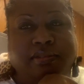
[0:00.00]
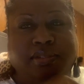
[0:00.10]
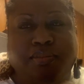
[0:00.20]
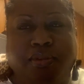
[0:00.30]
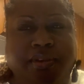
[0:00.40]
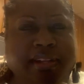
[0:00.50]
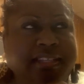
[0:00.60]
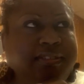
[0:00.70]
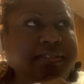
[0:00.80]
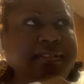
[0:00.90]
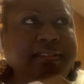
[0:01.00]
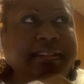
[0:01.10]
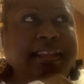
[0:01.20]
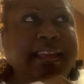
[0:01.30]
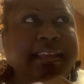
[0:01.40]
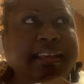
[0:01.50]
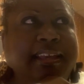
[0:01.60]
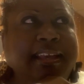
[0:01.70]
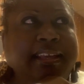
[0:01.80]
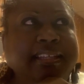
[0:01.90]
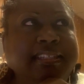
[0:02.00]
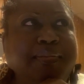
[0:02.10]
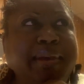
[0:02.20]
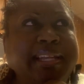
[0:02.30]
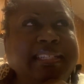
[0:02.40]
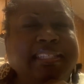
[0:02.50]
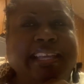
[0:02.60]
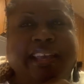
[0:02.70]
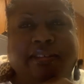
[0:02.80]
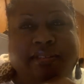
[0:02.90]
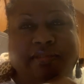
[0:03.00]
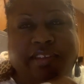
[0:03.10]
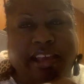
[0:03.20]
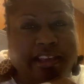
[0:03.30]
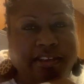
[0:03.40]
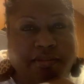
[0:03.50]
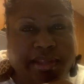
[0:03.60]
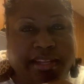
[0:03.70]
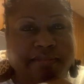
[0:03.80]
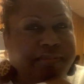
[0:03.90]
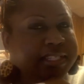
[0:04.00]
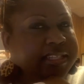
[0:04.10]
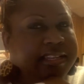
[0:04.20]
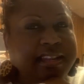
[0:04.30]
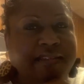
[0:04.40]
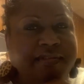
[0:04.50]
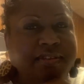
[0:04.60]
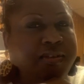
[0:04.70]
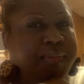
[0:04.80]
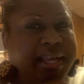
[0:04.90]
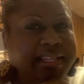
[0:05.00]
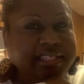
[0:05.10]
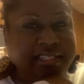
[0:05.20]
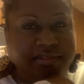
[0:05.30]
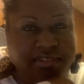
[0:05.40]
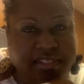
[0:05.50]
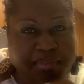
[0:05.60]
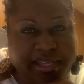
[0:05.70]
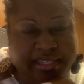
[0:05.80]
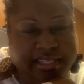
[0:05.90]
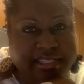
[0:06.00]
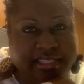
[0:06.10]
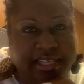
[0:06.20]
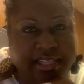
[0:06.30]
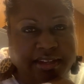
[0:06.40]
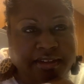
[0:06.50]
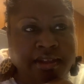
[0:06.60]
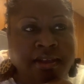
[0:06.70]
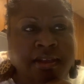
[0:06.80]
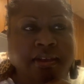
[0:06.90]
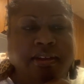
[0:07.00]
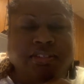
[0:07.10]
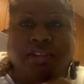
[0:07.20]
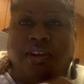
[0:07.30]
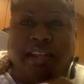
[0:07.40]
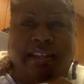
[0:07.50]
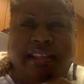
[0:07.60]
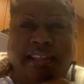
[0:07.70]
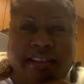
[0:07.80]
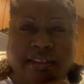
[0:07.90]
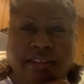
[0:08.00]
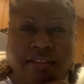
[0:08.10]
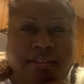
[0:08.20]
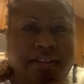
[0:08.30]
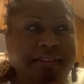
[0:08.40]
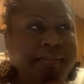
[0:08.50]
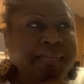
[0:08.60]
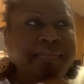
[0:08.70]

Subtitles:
was more or less like, I guess somebody's sound of echoing. It wasn't never nobody disrespecting each other or talking ill or